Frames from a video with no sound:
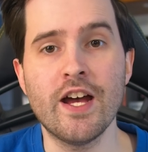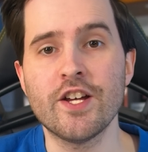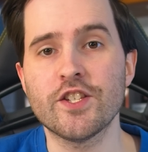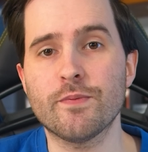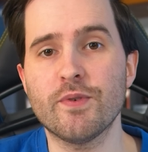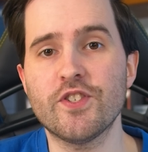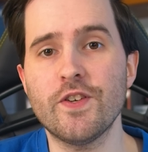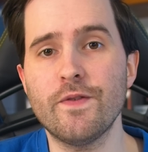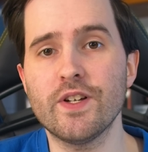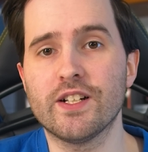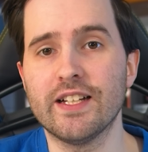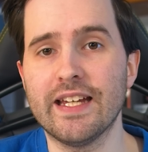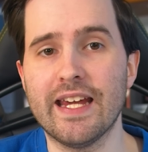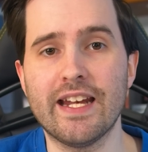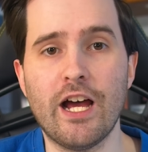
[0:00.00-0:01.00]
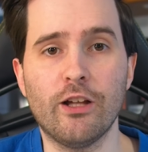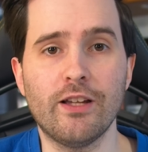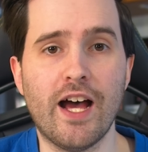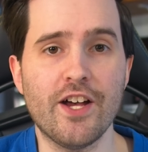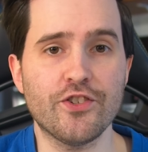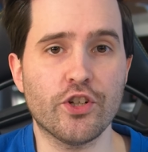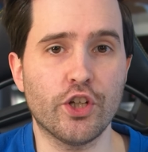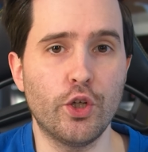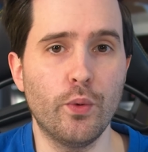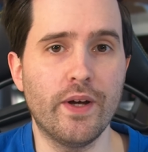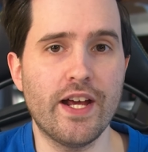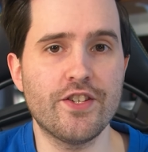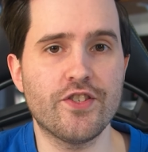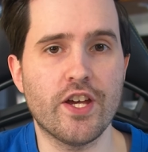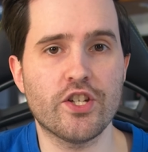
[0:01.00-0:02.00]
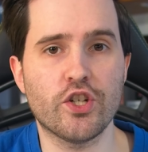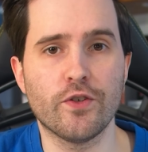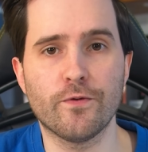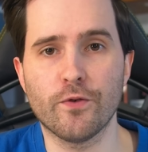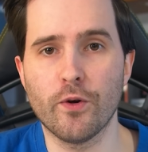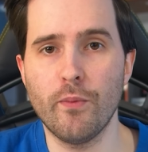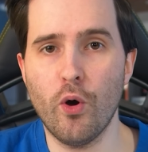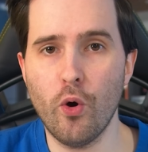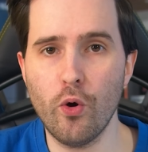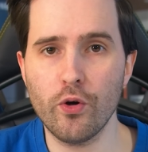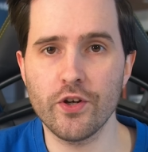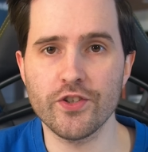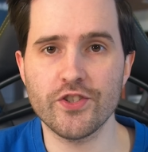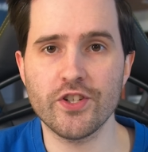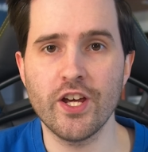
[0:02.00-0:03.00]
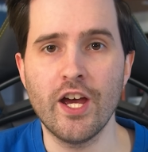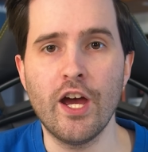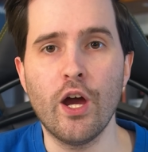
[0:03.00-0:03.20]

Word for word: Specifically, in our last Q&A session from August,